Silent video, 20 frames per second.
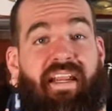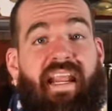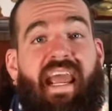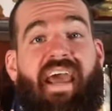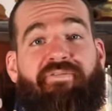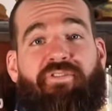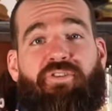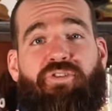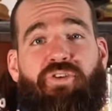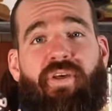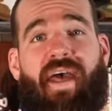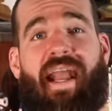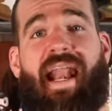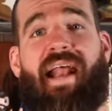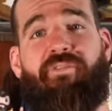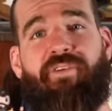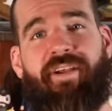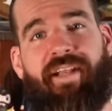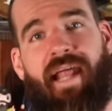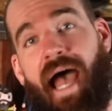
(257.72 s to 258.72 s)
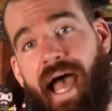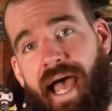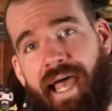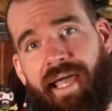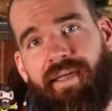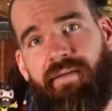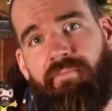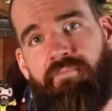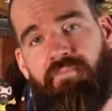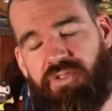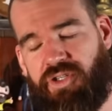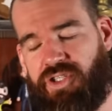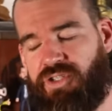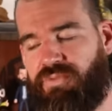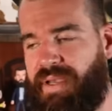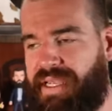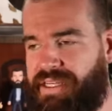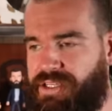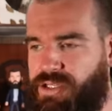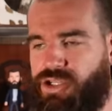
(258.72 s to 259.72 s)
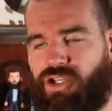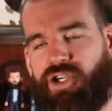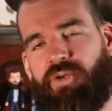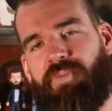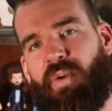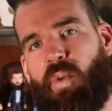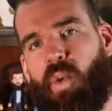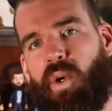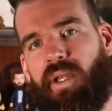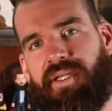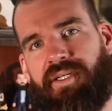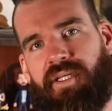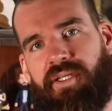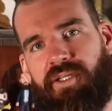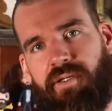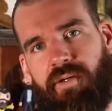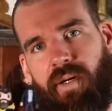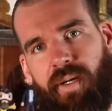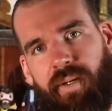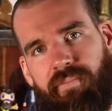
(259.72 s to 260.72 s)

mean you have to do that every day, just means you should be willing to do